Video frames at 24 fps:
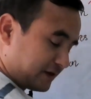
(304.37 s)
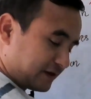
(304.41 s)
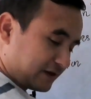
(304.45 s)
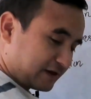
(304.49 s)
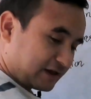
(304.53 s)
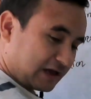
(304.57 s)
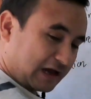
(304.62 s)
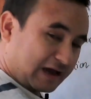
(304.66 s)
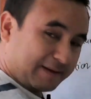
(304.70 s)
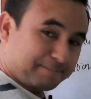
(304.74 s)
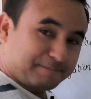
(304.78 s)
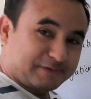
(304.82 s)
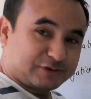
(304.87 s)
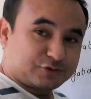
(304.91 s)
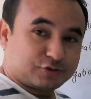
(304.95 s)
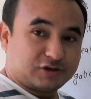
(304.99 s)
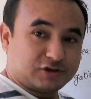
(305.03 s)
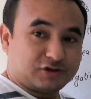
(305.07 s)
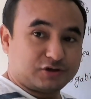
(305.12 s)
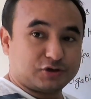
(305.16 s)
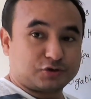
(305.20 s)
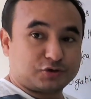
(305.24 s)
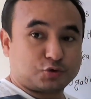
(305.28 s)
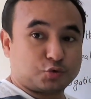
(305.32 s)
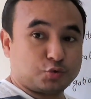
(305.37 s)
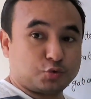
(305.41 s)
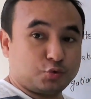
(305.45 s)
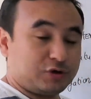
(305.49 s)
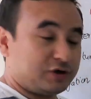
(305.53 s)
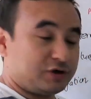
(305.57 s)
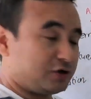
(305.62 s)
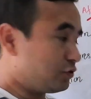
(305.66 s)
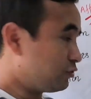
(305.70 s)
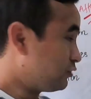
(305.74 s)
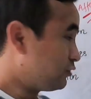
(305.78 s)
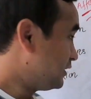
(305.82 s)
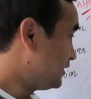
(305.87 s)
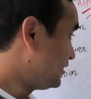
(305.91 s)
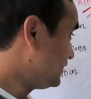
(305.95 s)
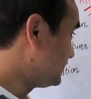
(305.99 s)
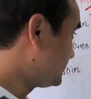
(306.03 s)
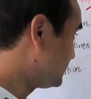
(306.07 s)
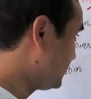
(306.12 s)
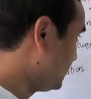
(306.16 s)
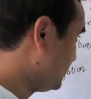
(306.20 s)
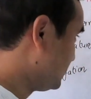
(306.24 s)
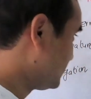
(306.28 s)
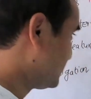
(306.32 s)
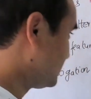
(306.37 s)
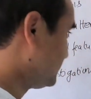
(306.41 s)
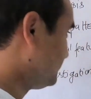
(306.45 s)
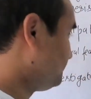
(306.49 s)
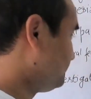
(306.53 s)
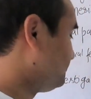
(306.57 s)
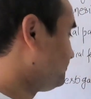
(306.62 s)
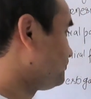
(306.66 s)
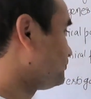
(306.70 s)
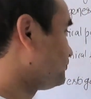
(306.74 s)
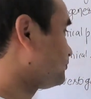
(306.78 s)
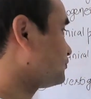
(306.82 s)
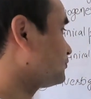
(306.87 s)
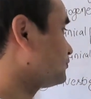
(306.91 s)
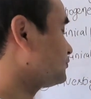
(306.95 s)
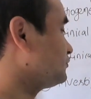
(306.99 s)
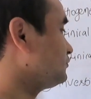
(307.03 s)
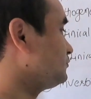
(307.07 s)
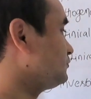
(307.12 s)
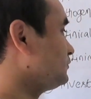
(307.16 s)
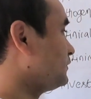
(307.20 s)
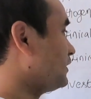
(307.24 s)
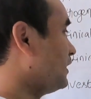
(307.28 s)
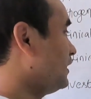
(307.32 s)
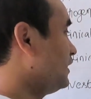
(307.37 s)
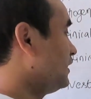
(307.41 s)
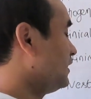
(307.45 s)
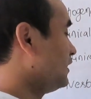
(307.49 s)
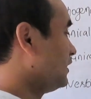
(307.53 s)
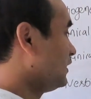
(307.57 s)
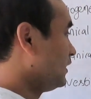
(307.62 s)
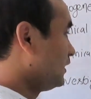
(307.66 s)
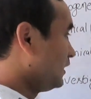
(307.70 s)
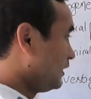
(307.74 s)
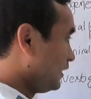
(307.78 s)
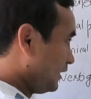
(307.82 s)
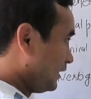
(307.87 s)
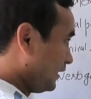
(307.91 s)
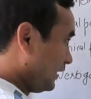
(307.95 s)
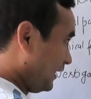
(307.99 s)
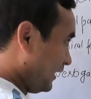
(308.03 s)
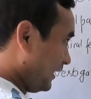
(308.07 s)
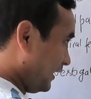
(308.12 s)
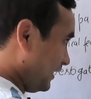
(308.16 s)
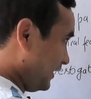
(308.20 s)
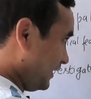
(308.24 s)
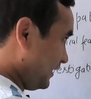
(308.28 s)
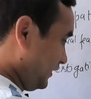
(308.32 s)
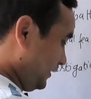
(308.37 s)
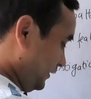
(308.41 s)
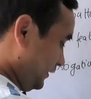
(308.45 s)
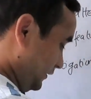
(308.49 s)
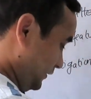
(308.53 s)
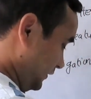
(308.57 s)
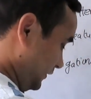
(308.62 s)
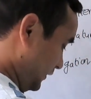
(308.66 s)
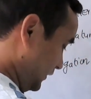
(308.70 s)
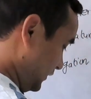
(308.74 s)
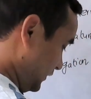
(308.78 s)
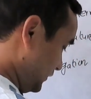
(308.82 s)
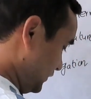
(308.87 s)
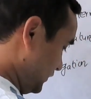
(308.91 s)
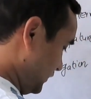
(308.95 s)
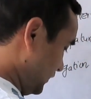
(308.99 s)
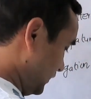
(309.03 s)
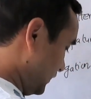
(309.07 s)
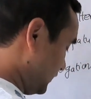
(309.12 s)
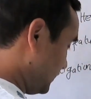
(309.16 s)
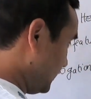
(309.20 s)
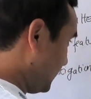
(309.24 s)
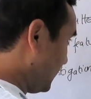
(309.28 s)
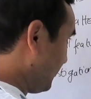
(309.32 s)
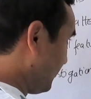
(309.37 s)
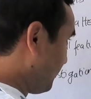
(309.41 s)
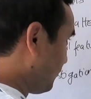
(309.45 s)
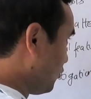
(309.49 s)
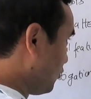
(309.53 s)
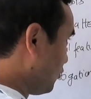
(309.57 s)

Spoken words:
gap between the two endothelial cells. And there are